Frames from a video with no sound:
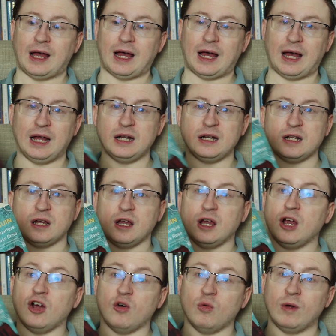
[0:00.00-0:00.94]
And
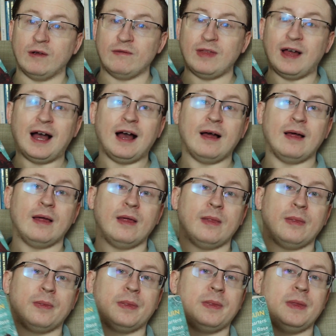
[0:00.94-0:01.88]
with that,
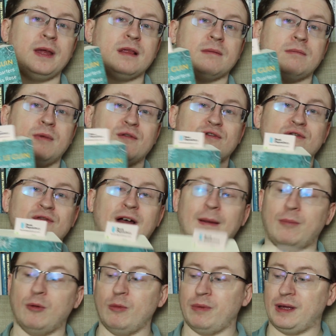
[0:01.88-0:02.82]
this monthly
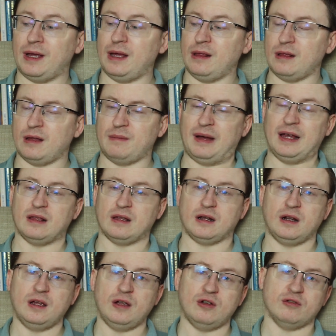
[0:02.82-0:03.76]
wrap-up is
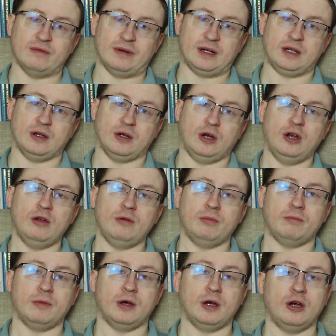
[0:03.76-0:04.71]
amazingly already
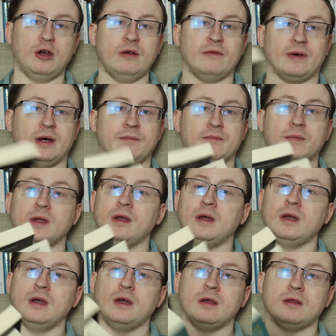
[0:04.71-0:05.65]
over.
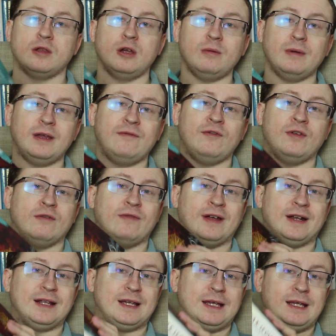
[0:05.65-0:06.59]
So if you've
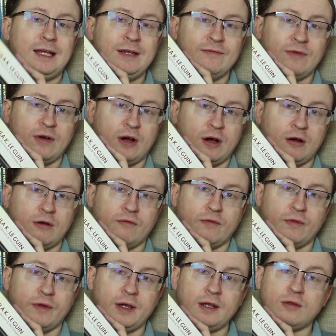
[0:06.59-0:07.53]
read either
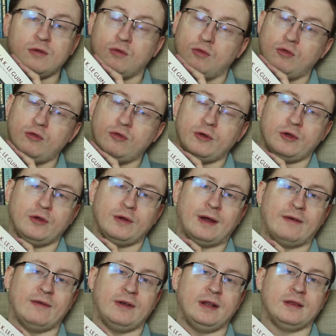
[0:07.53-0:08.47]
of these, or you
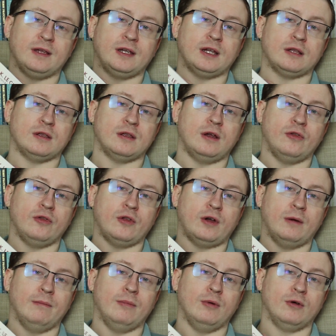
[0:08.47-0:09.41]
have any suggestions
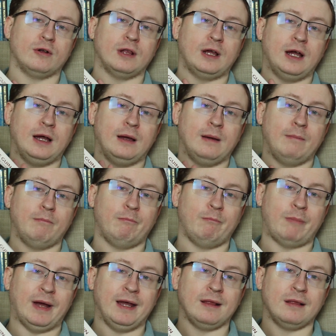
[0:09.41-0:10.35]
on books
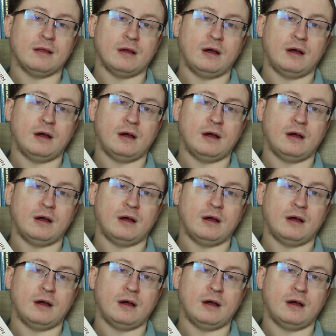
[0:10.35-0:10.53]
based